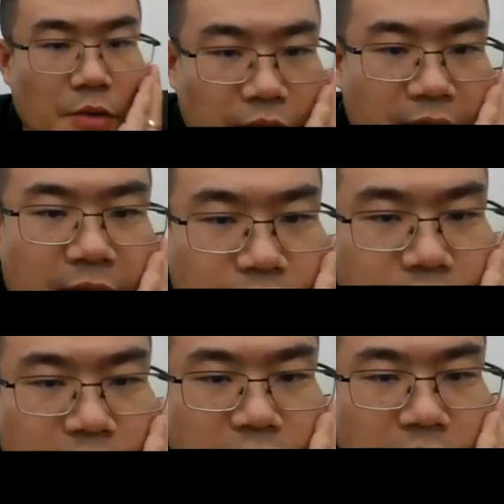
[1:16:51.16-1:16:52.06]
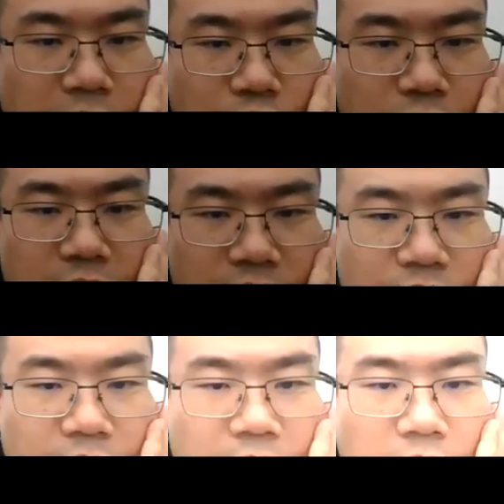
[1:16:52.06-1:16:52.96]
We have the
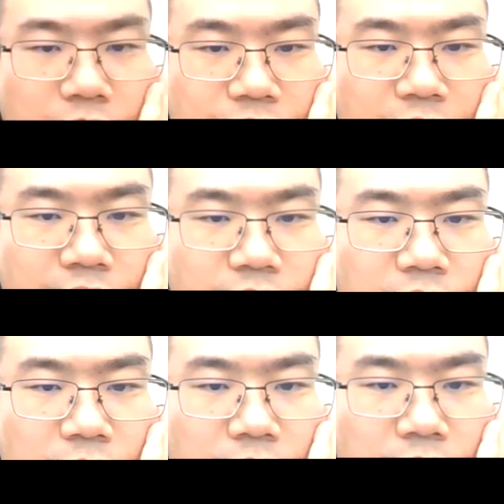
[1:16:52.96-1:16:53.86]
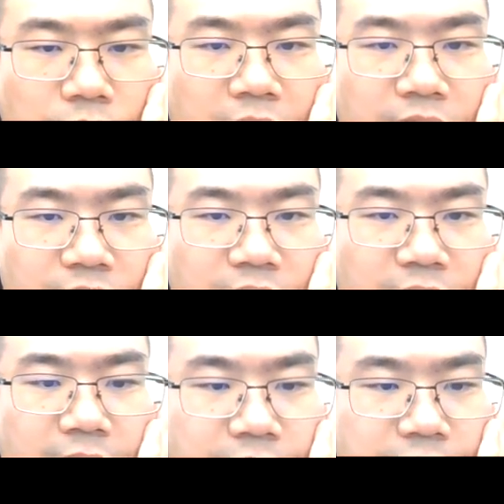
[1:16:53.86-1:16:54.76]
tendency of this. We can see
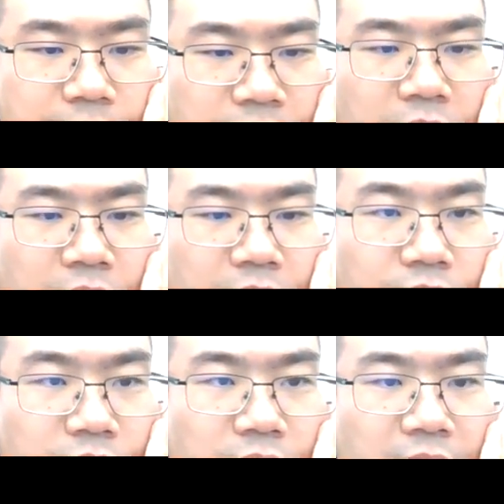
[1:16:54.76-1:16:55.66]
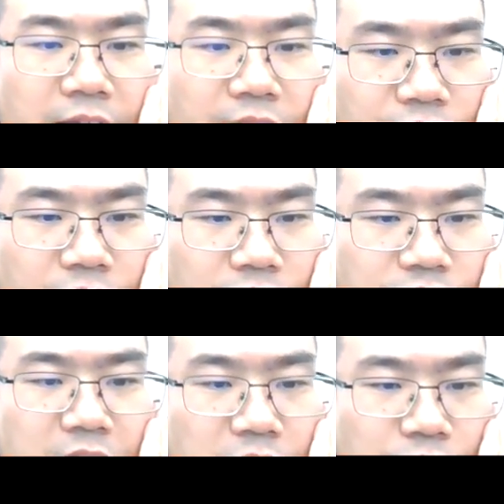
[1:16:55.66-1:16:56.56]
that the next
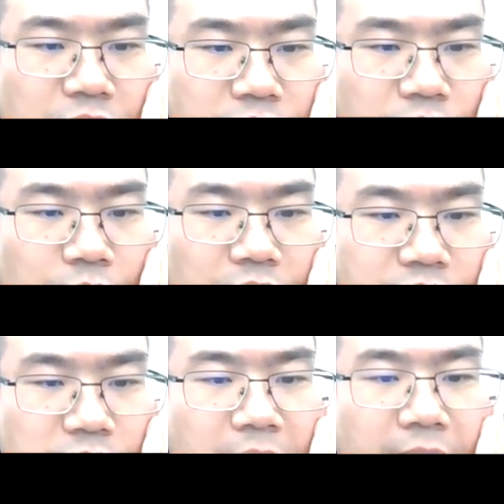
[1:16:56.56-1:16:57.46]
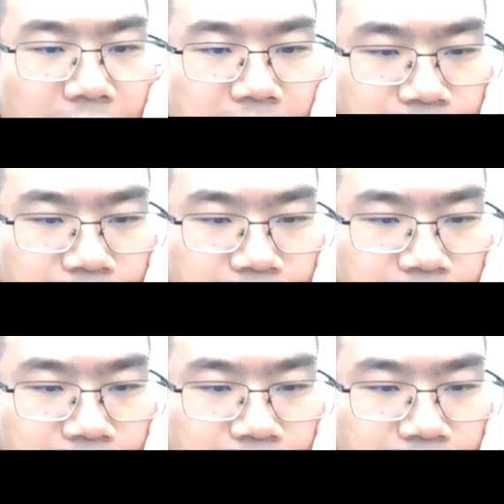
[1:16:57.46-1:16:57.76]
generation wind turbine.